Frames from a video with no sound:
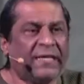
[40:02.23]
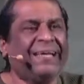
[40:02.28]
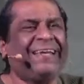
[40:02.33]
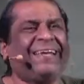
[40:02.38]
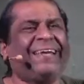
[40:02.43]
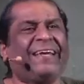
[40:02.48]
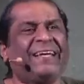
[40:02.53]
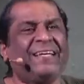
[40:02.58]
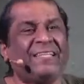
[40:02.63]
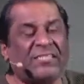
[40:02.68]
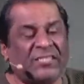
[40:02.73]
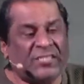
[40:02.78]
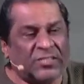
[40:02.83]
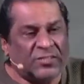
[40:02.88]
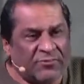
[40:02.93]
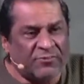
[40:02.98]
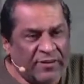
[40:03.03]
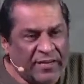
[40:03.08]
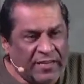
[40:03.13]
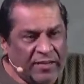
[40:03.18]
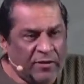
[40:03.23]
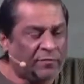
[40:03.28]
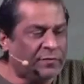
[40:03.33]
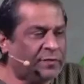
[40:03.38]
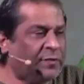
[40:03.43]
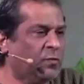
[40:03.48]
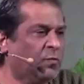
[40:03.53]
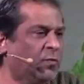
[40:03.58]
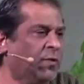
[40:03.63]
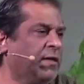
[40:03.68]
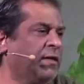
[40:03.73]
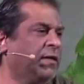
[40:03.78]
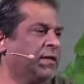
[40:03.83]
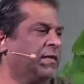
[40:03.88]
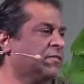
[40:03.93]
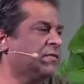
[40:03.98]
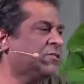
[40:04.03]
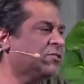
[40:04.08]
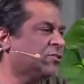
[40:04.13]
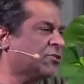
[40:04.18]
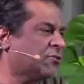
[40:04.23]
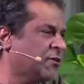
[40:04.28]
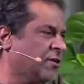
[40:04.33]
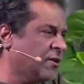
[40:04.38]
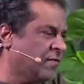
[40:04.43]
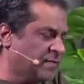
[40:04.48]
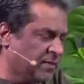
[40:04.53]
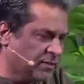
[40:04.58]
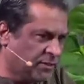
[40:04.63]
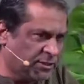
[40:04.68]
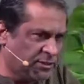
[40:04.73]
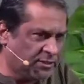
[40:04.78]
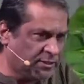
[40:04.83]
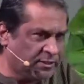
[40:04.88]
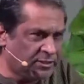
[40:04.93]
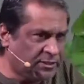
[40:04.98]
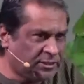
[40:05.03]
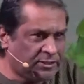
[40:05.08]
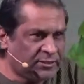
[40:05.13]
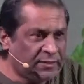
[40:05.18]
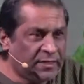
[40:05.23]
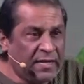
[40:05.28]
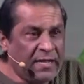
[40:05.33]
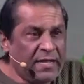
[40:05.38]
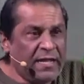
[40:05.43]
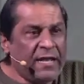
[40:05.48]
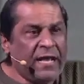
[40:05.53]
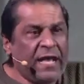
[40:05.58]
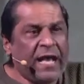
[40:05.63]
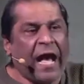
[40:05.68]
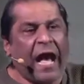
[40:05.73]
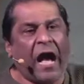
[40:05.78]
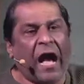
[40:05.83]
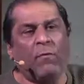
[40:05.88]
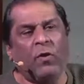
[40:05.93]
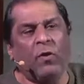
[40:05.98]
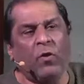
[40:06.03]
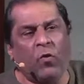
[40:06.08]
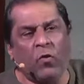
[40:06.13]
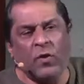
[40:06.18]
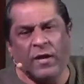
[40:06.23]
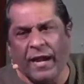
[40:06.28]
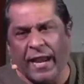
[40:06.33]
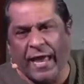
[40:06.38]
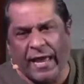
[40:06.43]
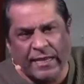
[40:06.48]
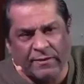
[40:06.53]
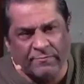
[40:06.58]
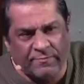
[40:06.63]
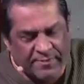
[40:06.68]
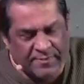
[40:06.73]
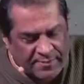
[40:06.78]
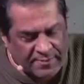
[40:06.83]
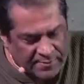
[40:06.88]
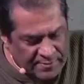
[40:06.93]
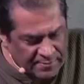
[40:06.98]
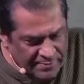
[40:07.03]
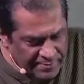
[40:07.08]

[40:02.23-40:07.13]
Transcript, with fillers: history of the world, history of the church, our own lives,